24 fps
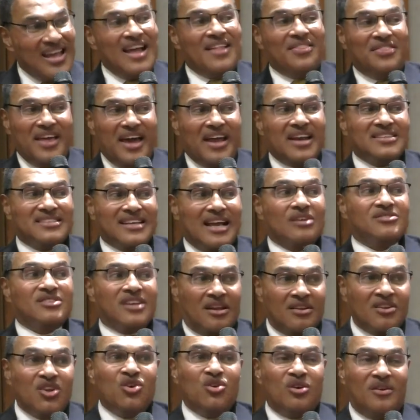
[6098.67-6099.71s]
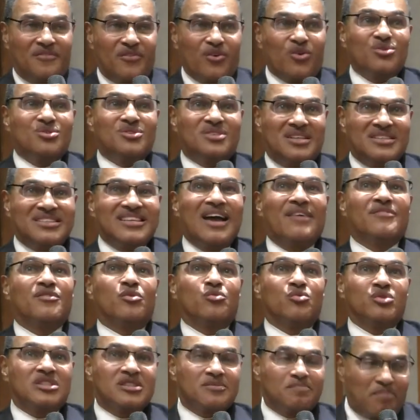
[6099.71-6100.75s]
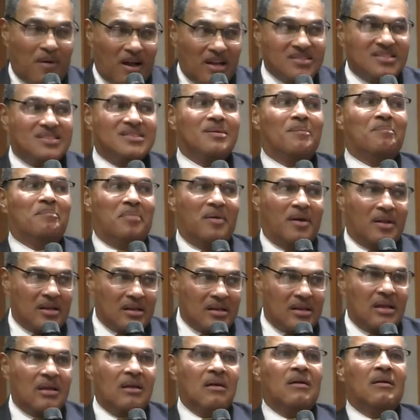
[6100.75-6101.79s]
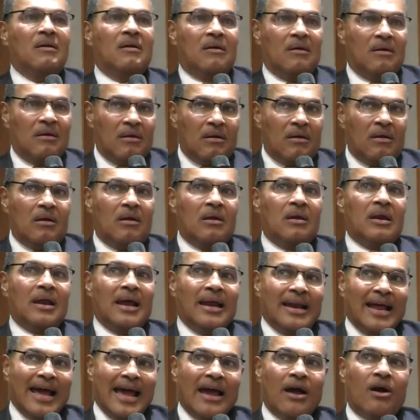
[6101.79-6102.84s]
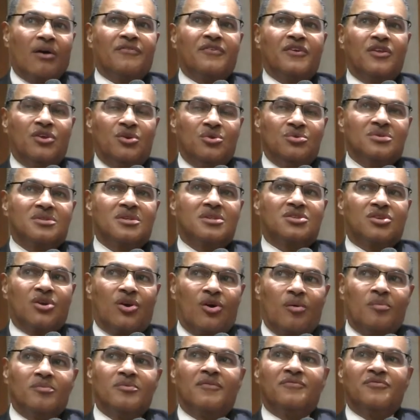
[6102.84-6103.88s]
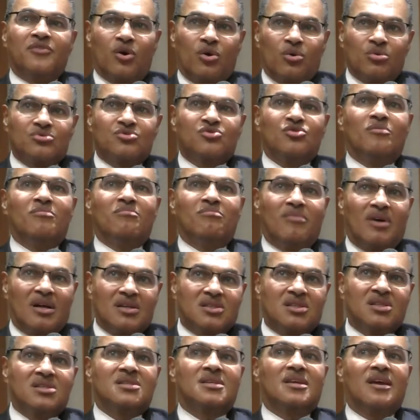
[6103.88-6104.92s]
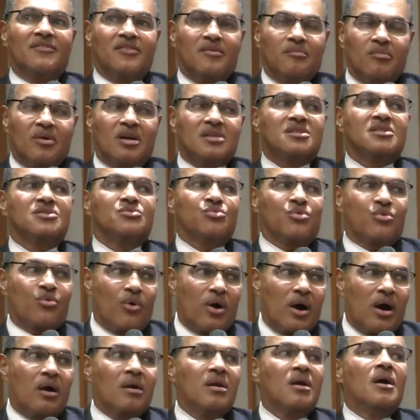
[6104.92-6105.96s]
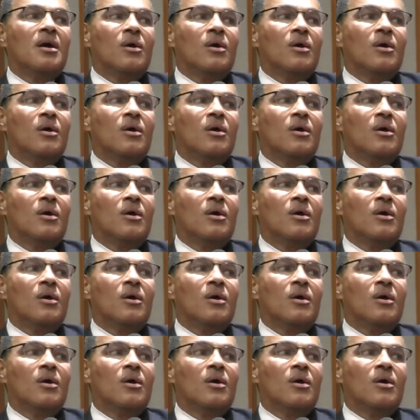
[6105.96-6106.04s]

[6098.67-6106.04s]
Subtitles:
That is our challenge. Universities have a responsibility, and I often use the term, of those to whom much is given, much is required.